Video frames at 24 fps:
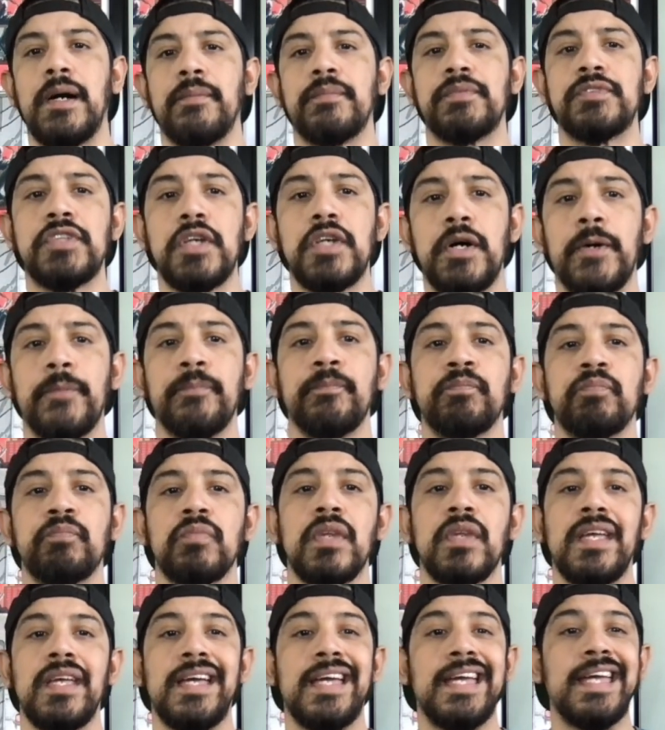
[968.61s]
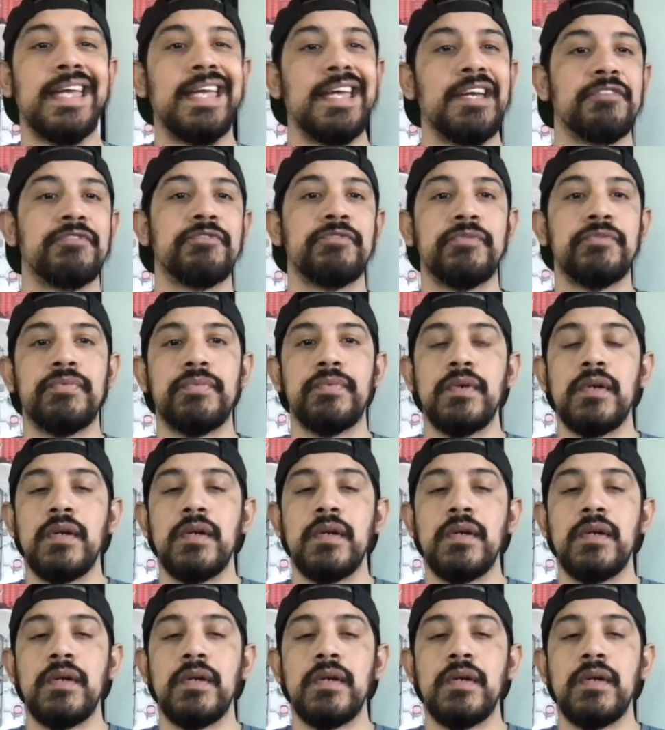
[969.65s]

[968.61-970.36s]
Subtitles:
So if